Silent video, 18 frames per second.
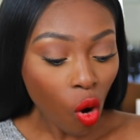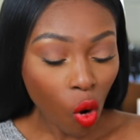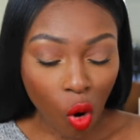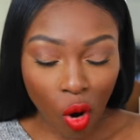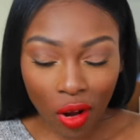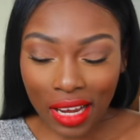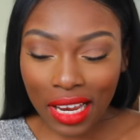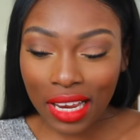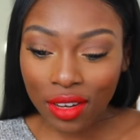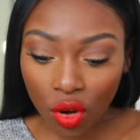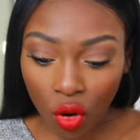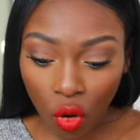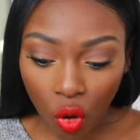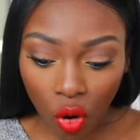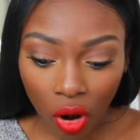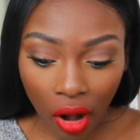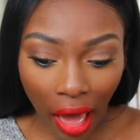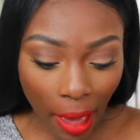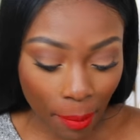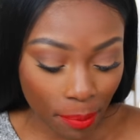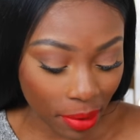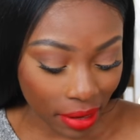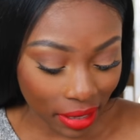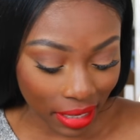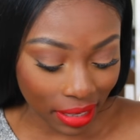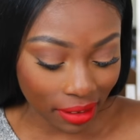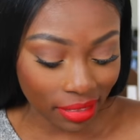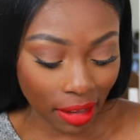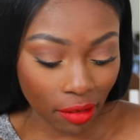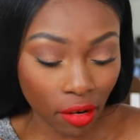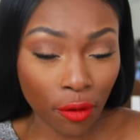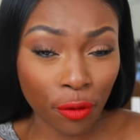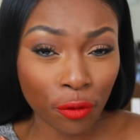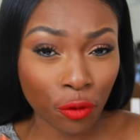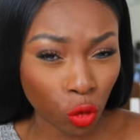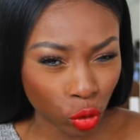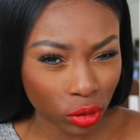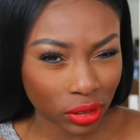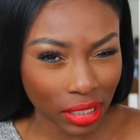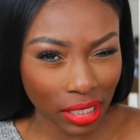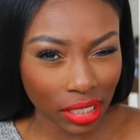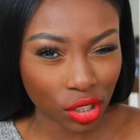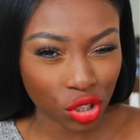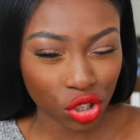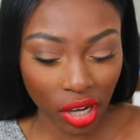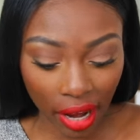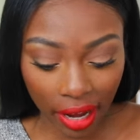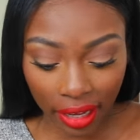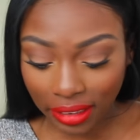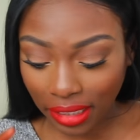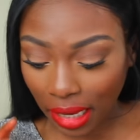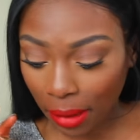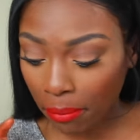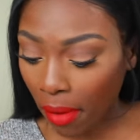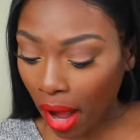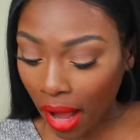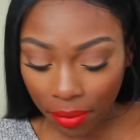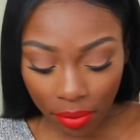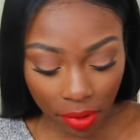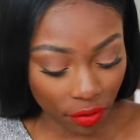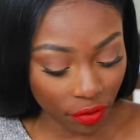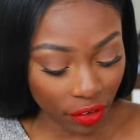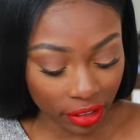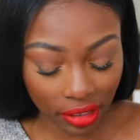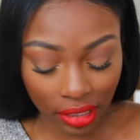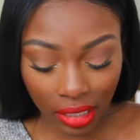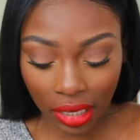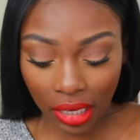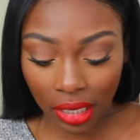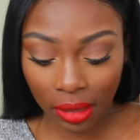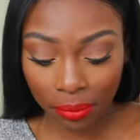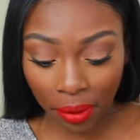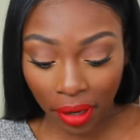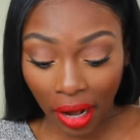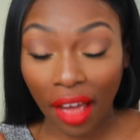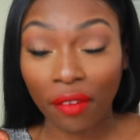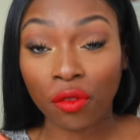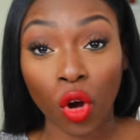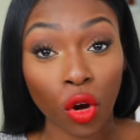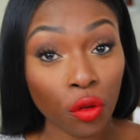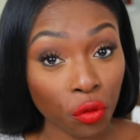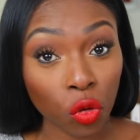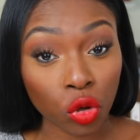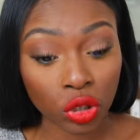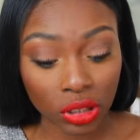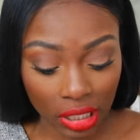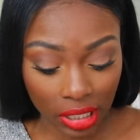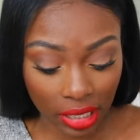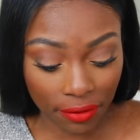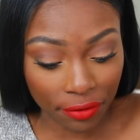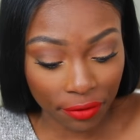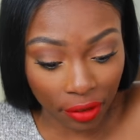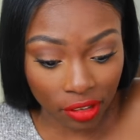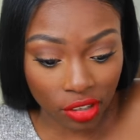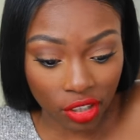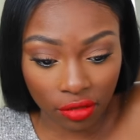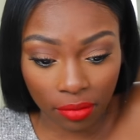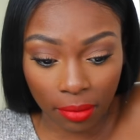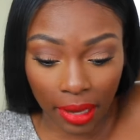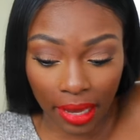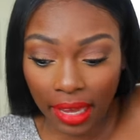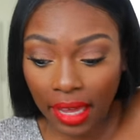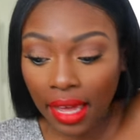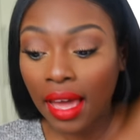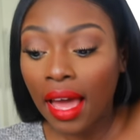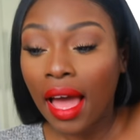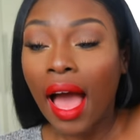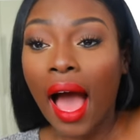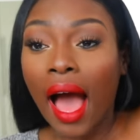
All in all, I believe there are 14 shades. It might be 15, but I've got 14 in front of me.